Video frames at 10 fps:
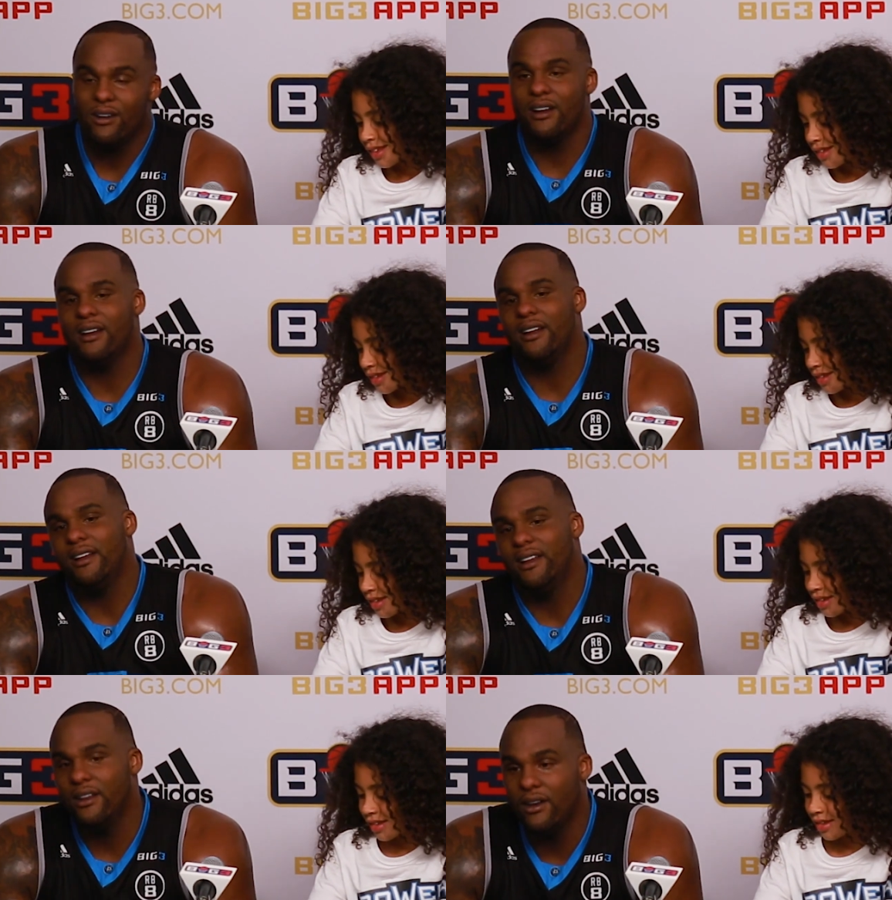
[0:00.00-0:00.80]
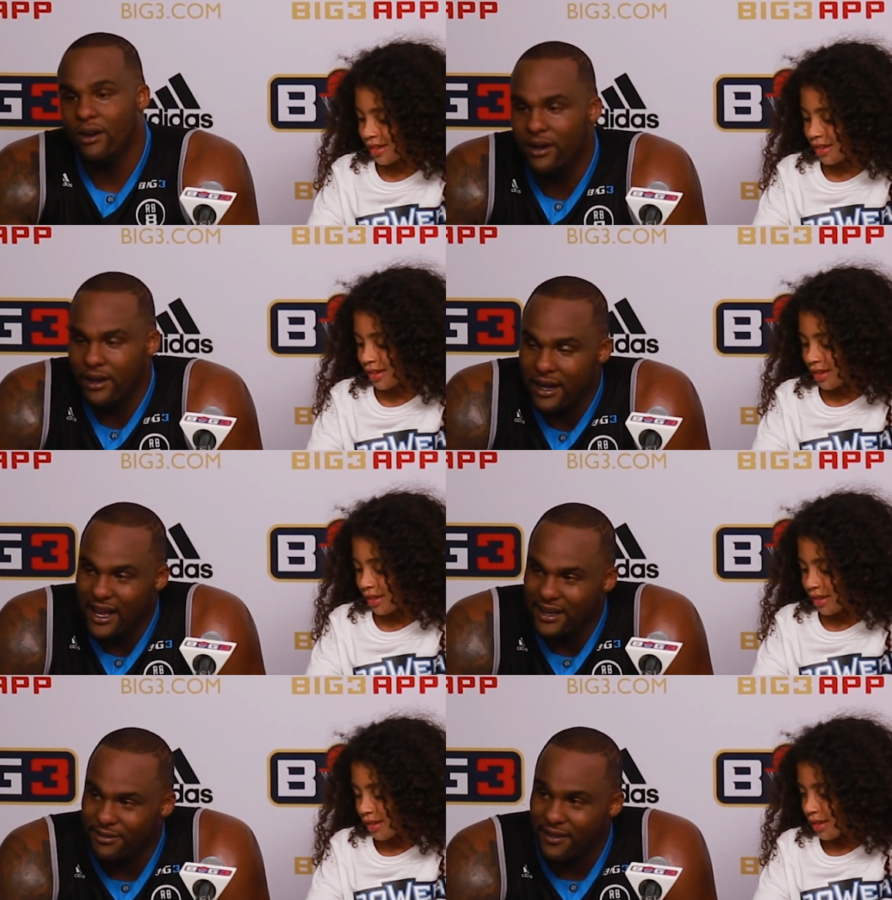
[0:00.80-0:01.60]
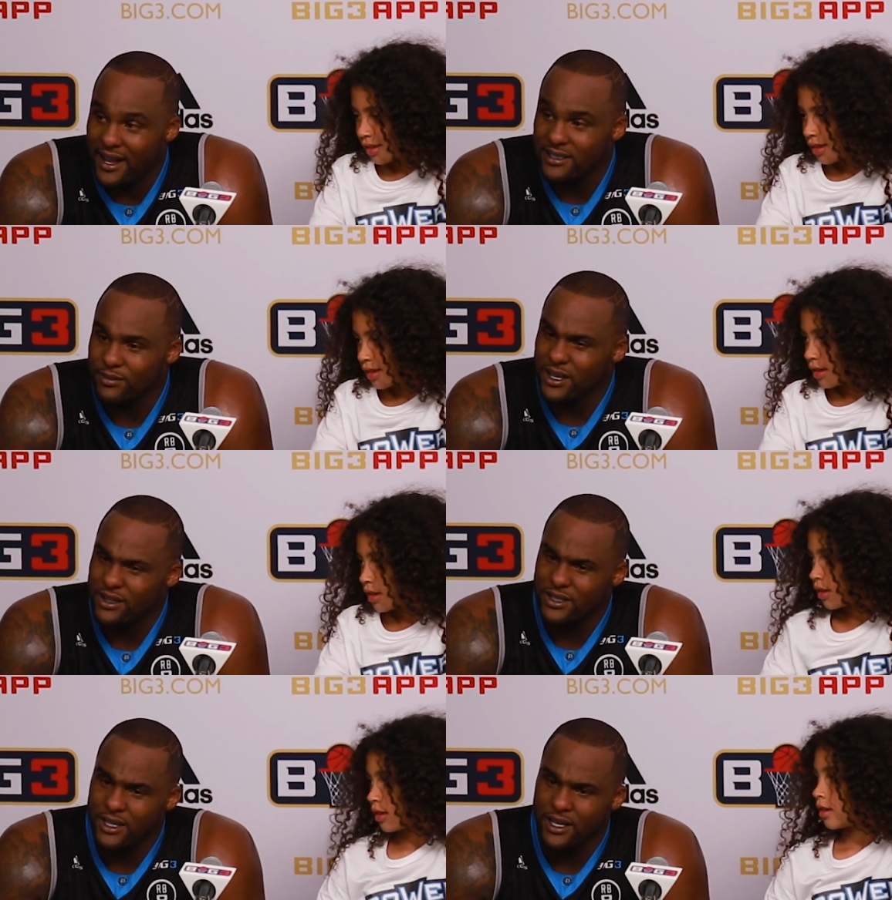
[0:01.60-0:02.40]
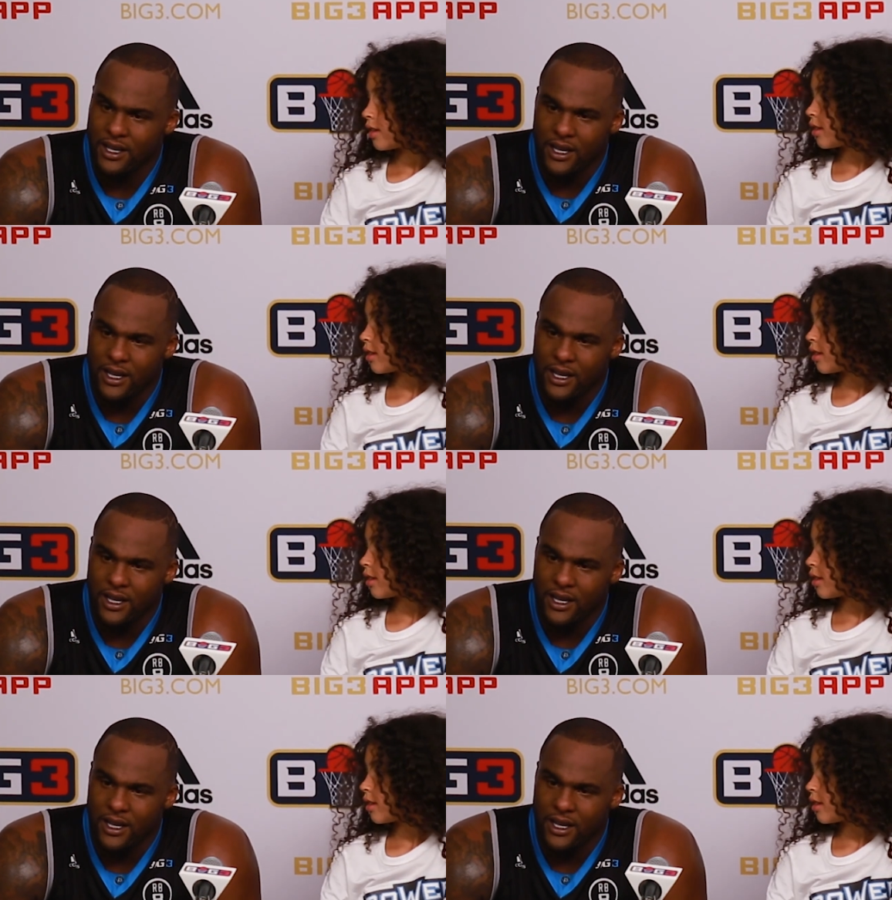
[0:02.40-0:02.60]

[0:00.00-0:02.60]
Speaker 1: or, I had to find some energy.